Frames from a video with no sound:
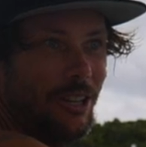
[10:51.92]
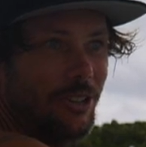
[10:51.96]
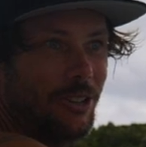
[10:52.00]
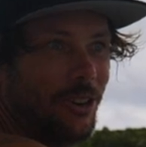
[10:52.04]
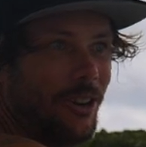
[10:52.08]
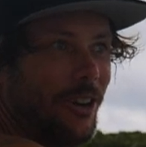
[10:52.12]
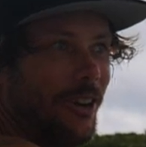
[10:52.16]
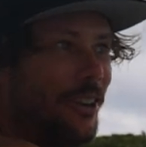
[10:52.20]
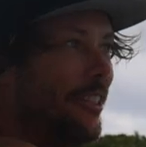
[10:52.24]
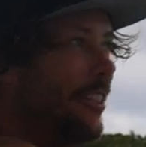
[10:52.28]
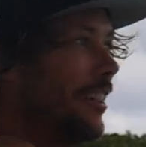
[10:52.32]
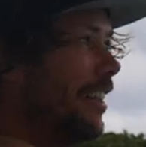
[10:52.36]
it's
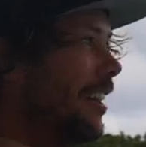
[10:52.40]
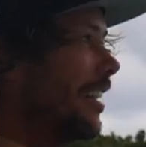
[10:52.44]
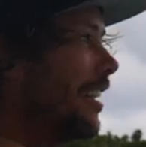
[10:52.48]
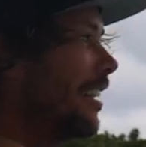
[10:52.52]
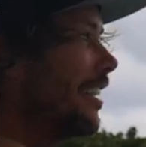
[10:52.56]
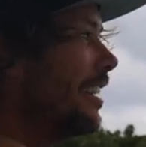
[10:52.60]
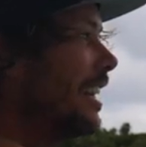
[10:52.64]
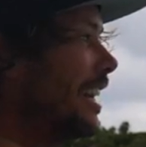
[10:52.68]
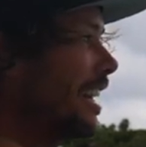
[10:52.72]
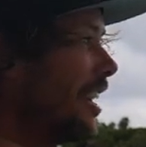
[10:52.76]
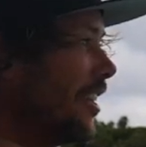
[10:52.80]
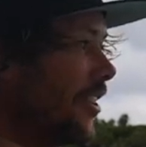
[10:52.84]
right there.
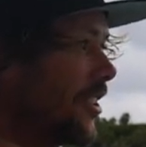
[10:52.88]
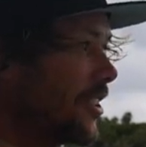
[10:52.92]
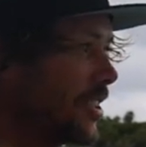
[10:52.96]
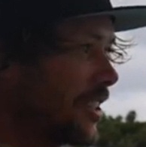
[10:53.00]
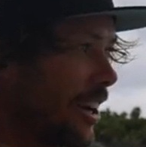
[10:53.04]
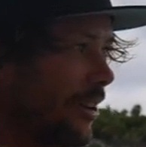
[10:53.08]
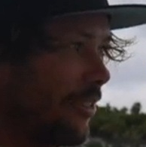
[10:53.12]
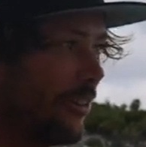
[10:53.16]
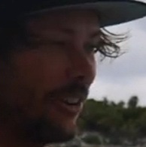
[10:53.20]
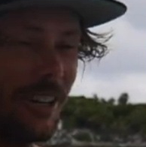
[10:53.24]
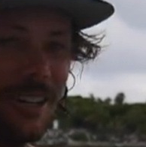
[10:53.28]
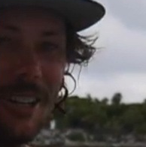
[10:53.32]
This
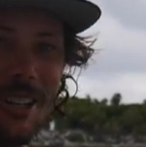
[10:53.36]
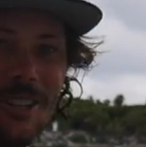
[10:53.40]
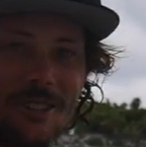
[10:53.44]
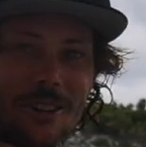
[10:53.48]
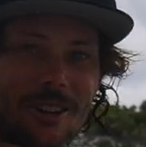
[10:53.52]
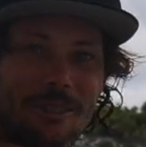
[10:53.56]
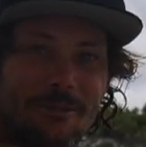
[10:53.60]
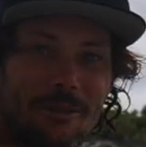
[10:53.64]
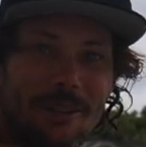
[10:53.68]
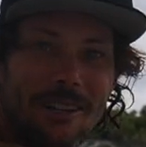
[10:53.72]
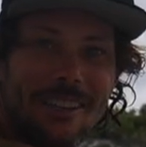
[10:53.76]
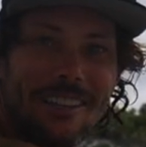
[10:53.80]
guy wanted to
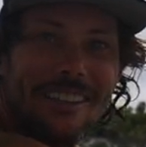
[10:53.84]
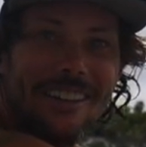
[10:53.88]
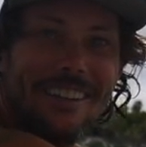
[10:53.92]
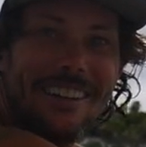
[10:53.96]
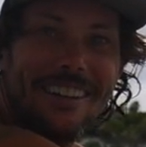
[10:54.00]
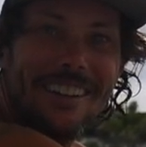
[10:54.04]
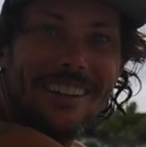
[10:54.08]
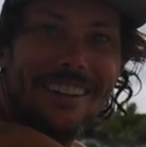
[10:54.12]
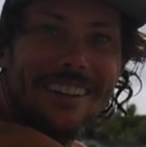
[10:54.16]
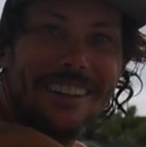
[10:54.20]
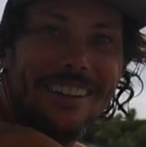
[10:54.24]
drop right there.